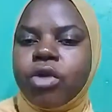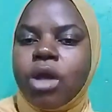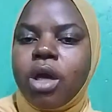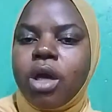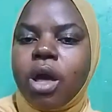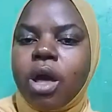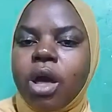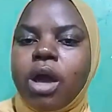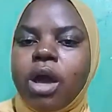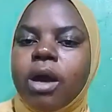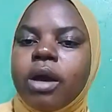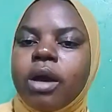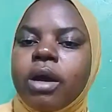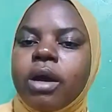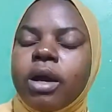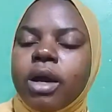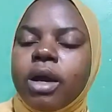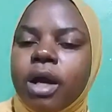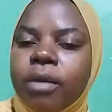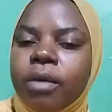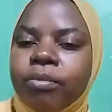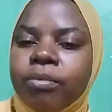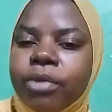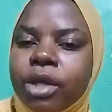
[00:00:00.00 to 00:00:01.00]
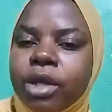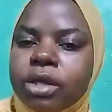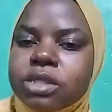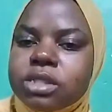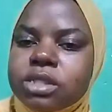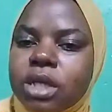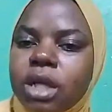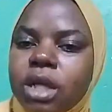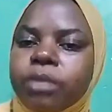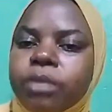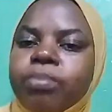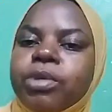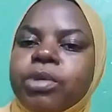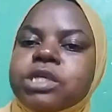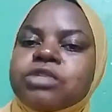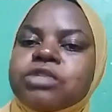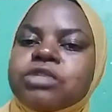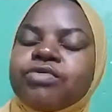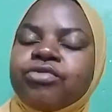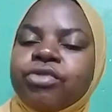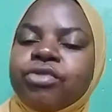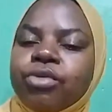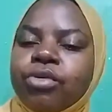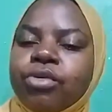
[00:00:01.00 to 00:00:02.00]
of calmness and
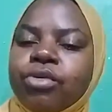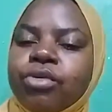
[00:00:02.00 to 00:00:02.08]
peaceful